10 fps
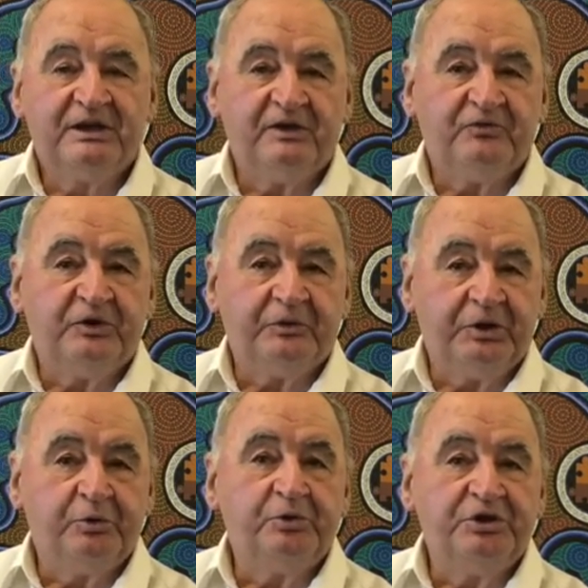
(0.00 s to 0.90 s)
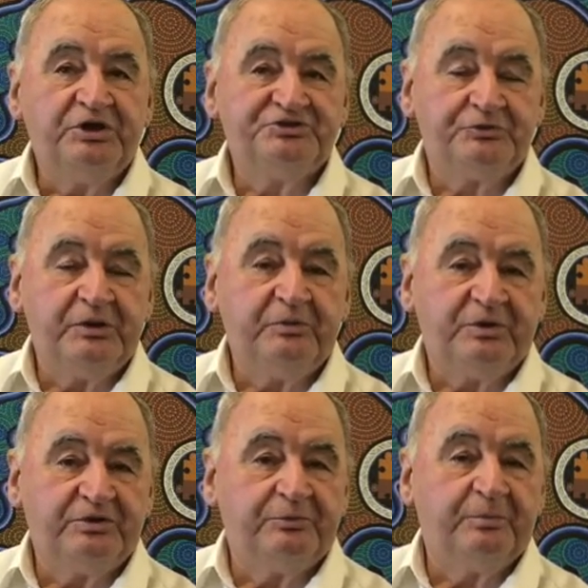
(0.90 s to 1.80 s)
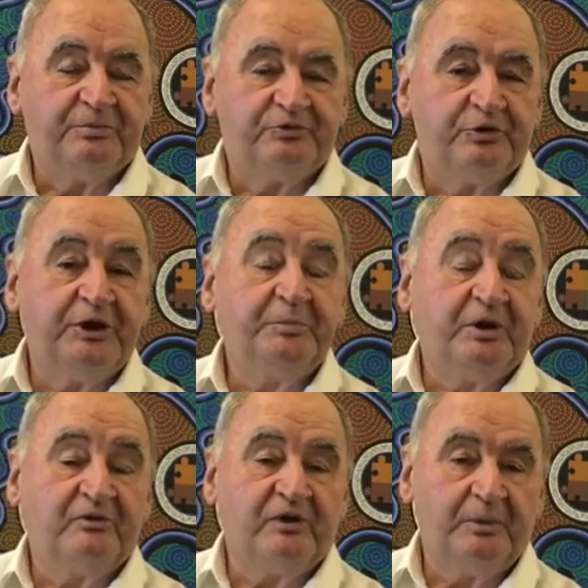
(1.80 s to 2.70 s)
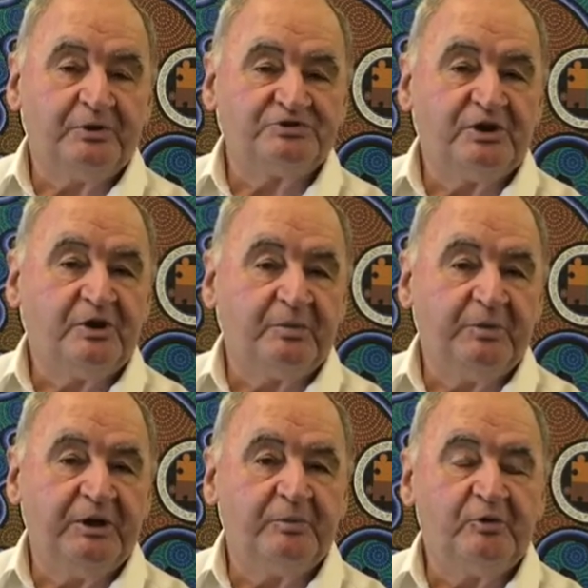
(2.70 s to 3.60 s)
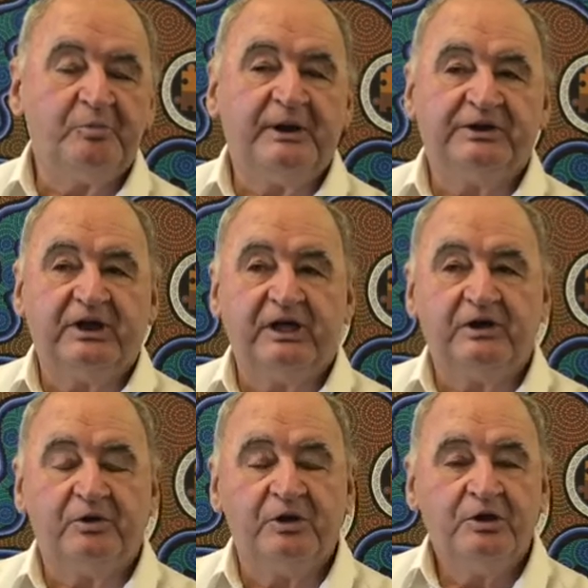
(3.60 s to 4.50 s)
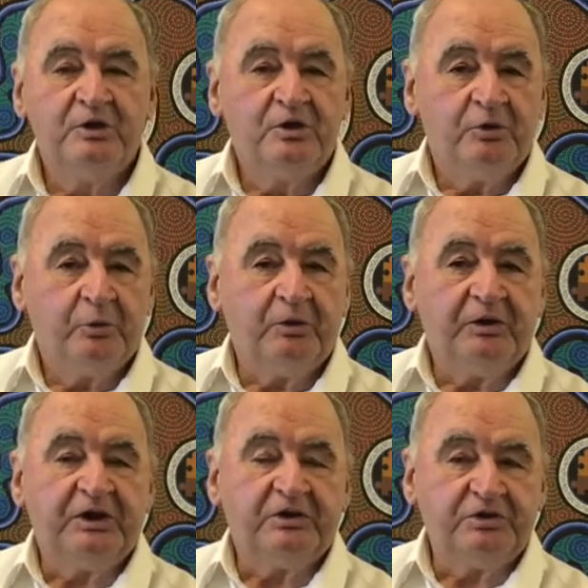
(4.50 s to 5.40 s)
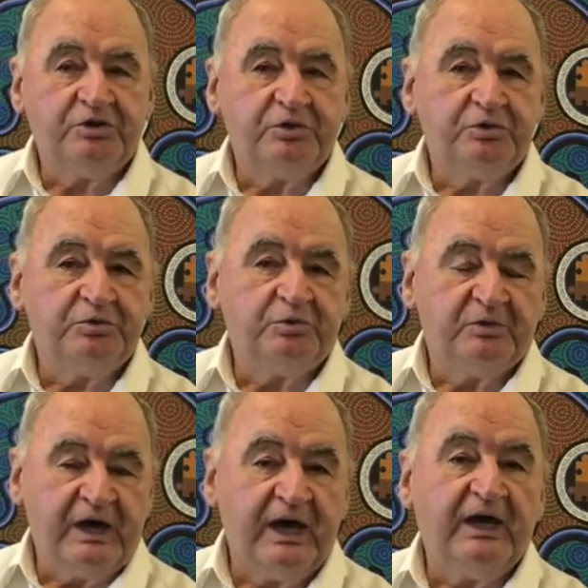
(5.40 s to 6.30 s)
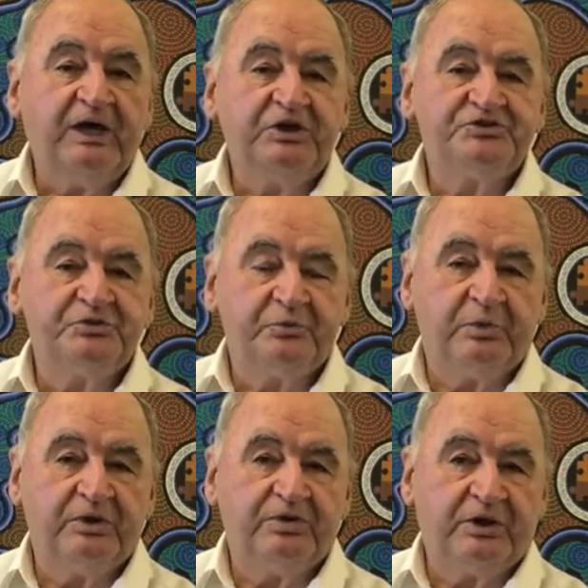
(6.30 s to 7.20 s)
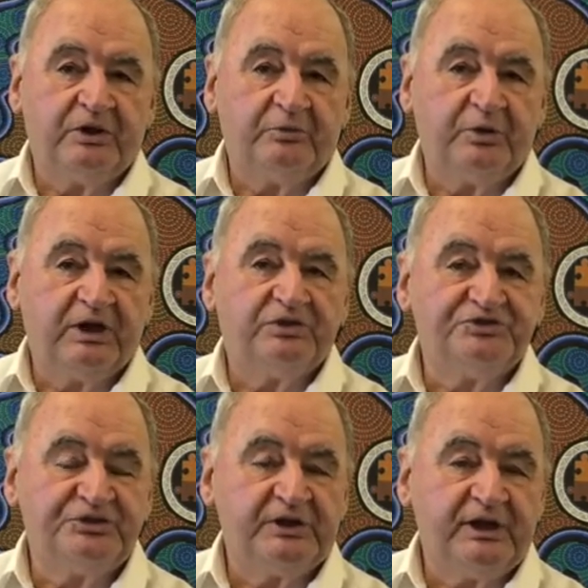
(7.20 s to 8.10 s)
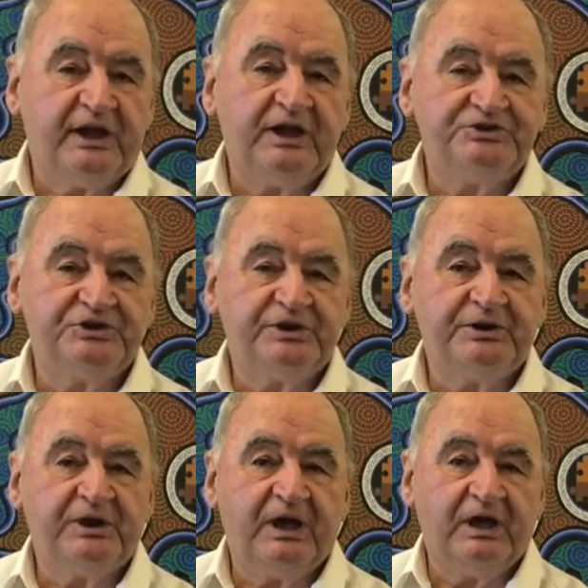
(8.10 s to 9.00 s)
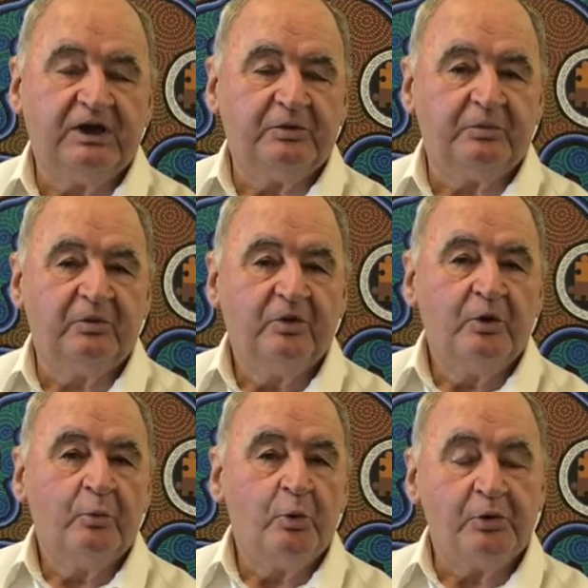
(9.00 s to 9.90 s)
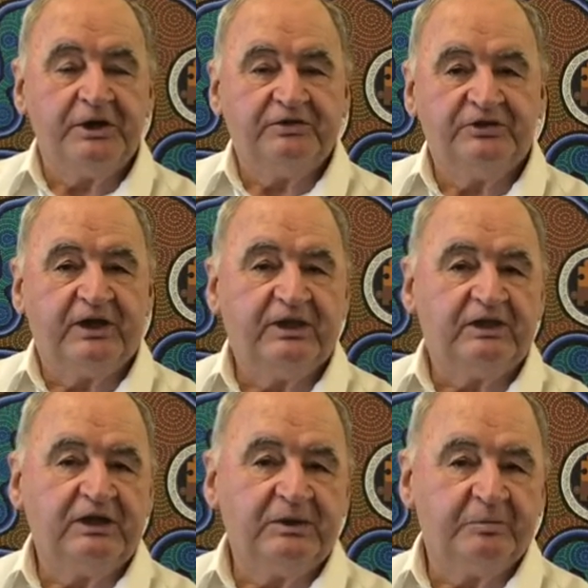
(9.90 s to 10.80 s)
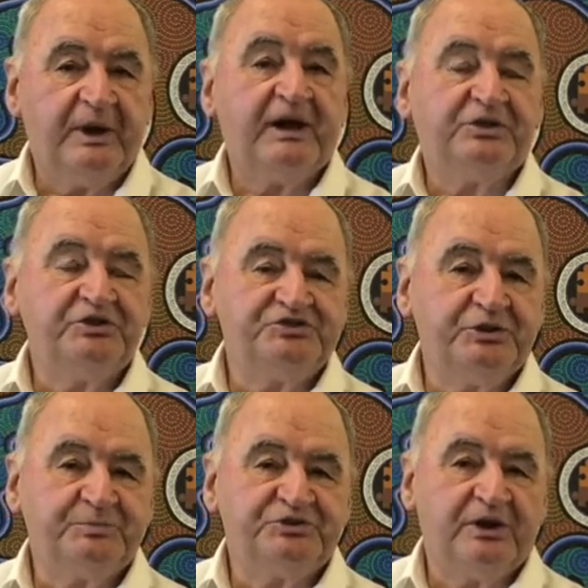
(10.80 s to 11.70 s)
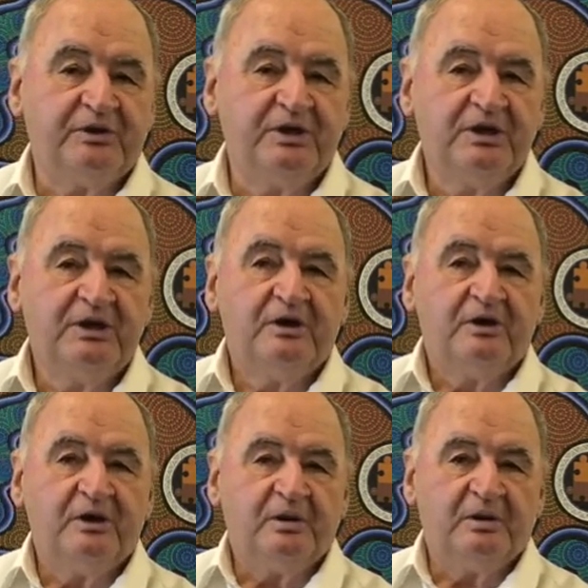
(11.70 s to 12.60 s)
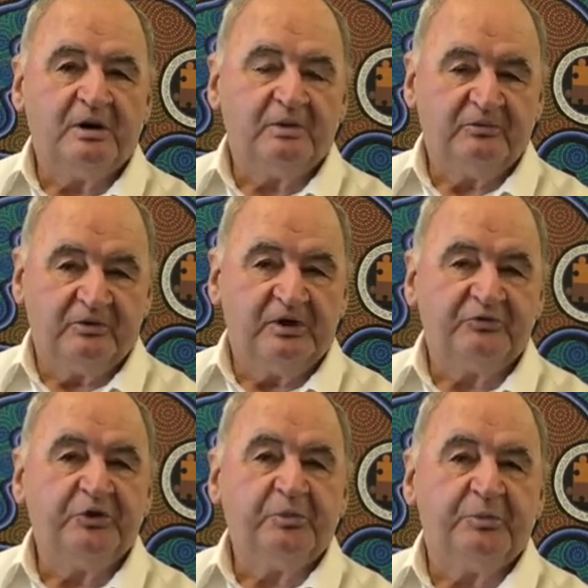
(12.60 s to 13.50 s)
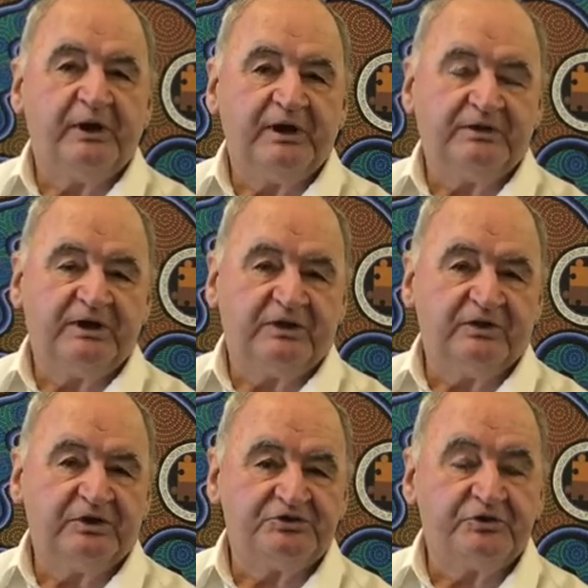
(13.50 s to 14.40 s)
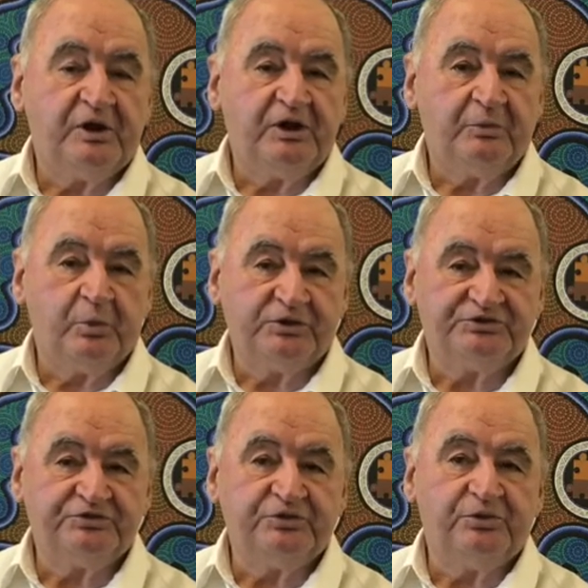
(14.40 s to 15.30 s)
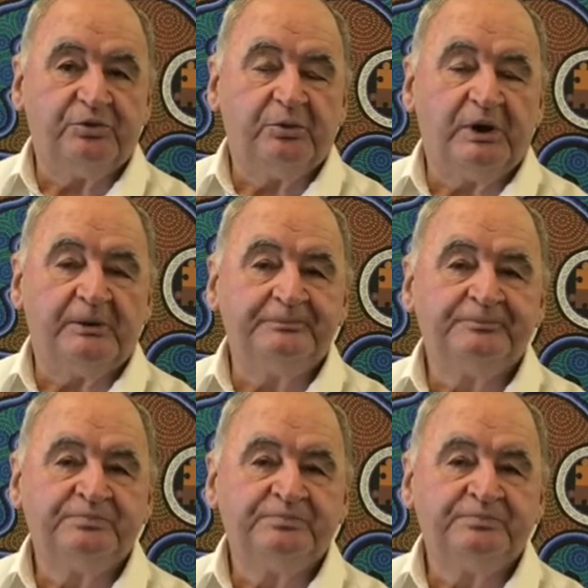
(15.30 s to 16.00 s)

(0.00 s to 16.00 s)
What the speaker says: a very good history with the treatment of Aboriginal Island people, but now we're in a new age with reconciliation and working together in partnership. So I feel proud now that Australia wants to